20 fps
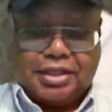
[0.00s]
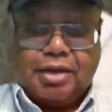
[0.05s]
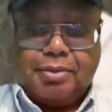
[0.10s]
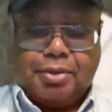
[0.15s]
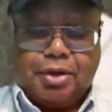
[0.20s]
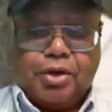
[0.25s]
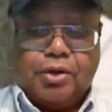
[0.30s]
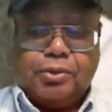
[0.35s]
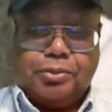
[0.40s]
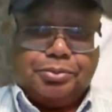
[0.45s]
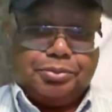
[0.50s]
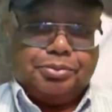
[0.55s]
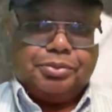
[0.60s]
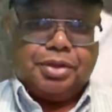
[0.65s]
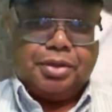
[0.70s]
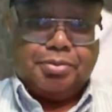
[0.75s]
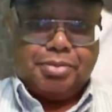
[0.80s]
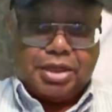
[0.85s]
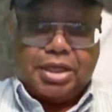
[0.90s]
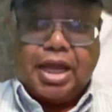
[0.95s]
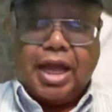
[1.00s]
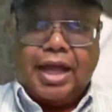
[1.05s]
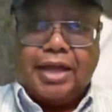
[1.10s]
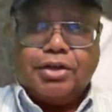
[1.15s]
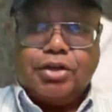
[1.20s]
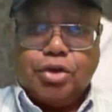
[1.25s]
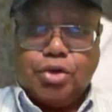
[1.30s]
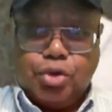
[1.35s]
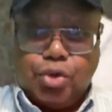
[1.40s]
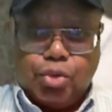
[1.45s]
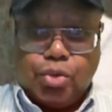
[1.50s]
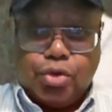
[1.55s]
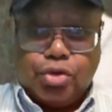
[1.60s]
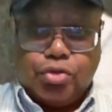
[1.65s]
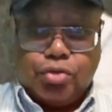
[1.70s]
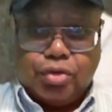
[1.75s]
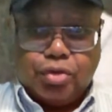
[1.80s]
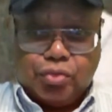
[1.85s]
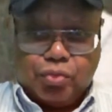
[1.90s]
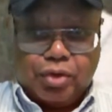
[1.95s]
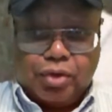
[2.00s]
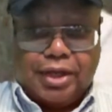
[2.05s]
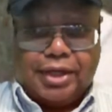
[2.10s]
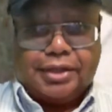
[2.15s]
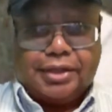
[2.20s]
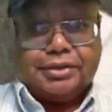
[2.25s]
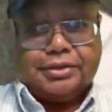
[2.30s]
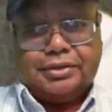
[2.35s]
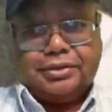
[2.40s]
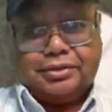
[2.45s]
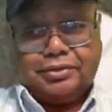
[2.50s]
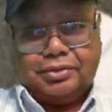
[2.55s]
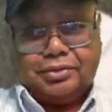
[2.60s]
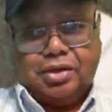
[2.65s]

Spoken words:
His summer home beyond the northern wind.